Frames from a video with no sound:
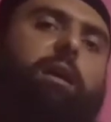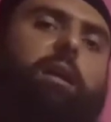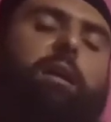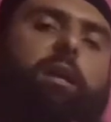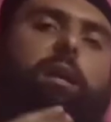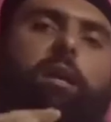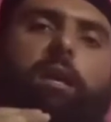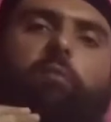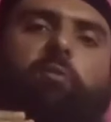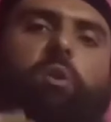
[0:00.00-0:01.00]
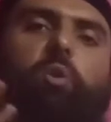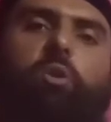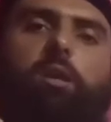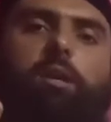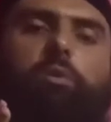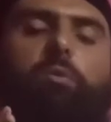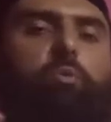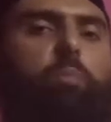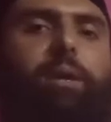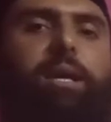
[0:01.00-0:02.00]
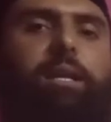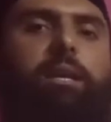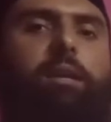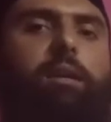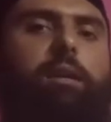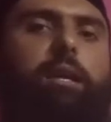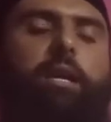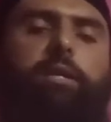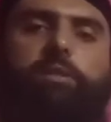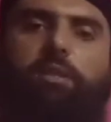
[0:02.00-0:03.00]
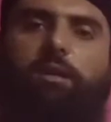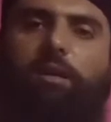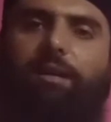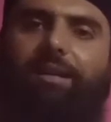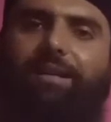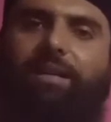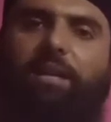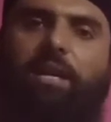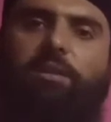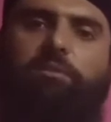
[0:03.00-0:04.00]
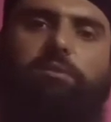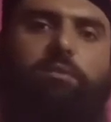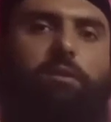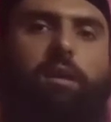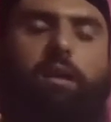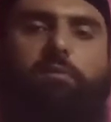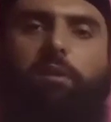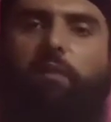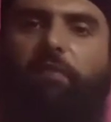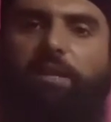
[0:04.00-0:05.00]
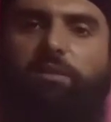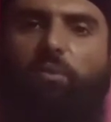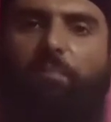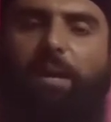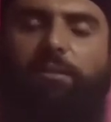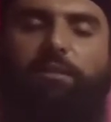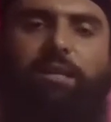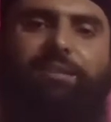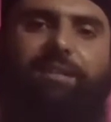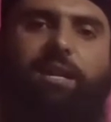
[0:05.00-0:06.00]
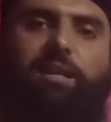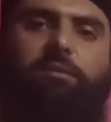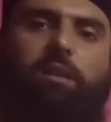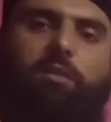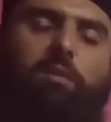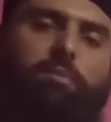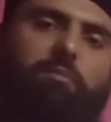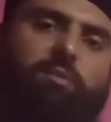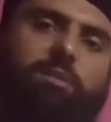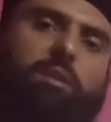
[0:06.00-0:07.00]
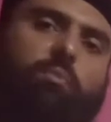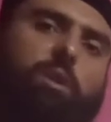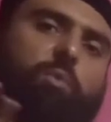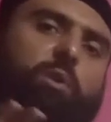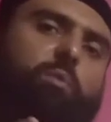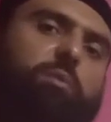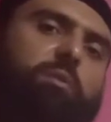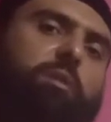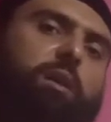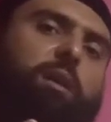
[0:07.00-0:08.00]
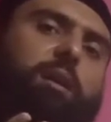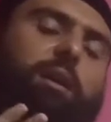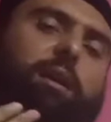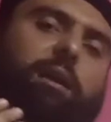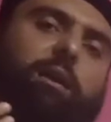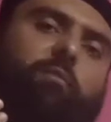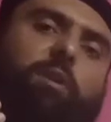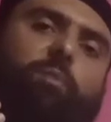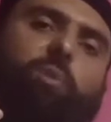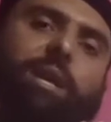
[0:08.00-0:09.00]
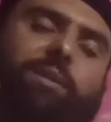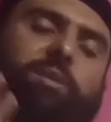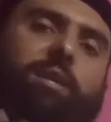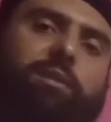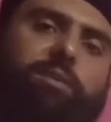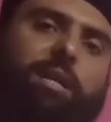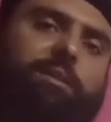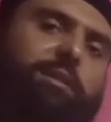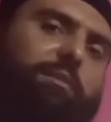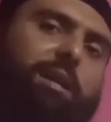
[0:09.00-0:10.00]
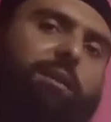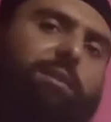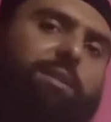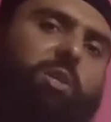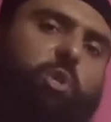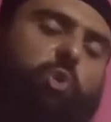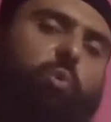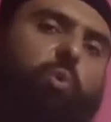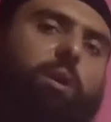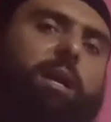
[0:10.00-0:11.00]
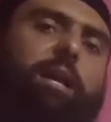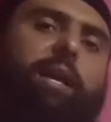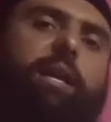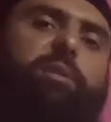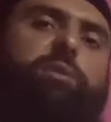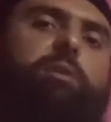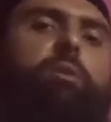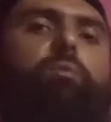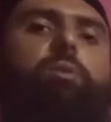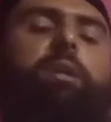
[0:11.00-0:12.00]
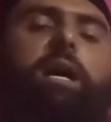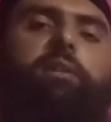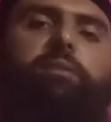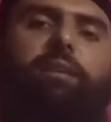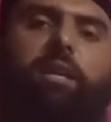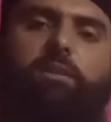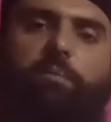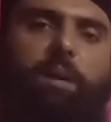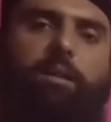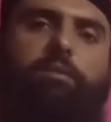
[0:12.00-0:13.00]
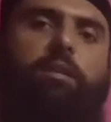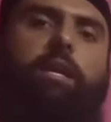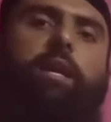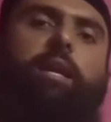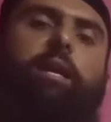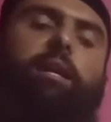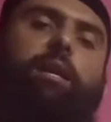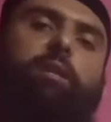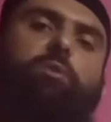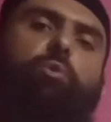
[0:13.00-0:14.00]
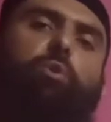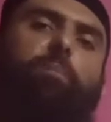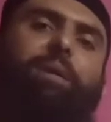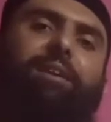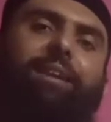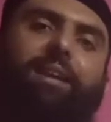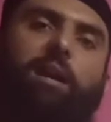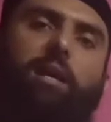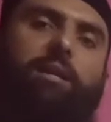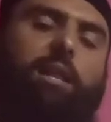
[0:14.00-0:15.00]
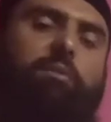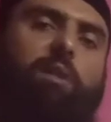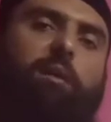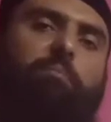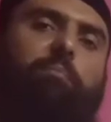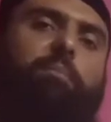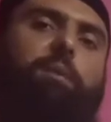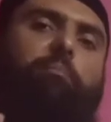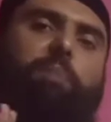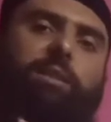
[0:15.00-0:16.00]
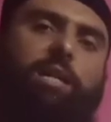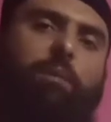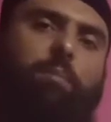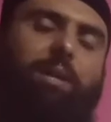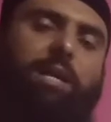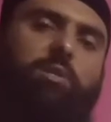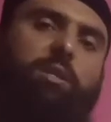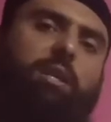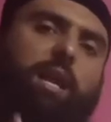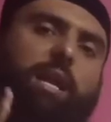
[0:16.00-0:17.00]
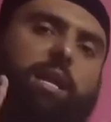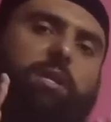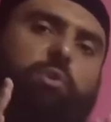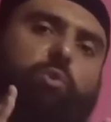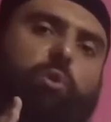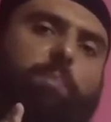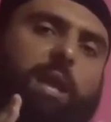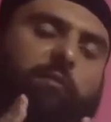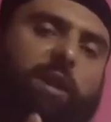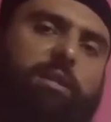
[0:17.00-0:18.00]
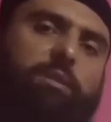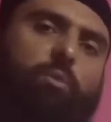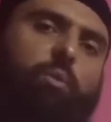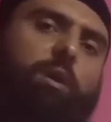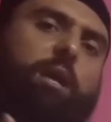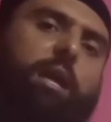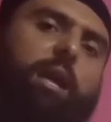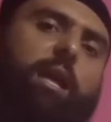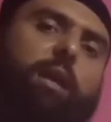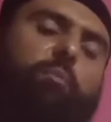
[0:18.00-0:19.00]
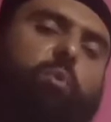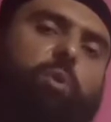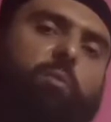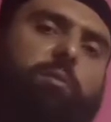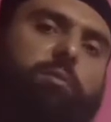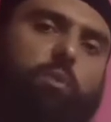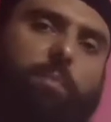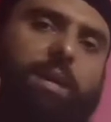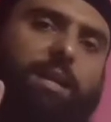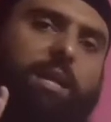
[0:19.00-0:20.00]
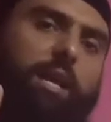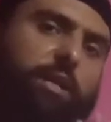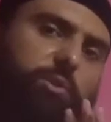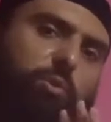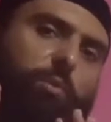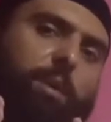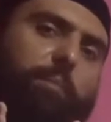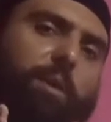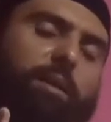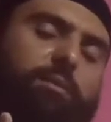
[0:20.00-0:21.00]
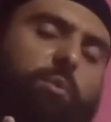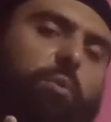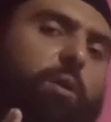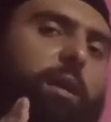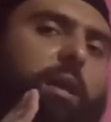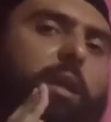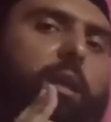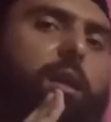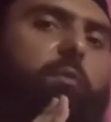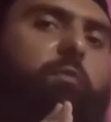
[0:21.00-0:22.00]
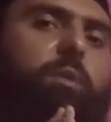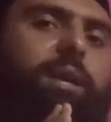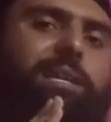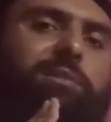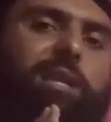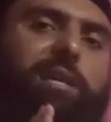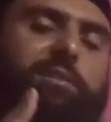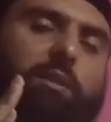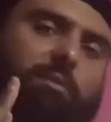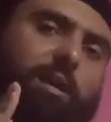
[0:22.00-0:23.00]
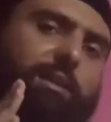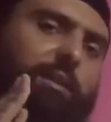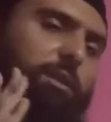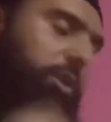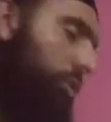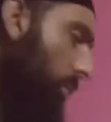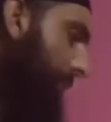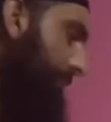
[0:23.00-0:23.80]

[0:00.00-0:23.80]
If we use topically, it creates effective effect. It creates loss of sensation. When we inject inside the tissue, it could not create effect. It should be regardless of method of application. It should be effective. If we use topically, it should be effective if we inject inside the tissue.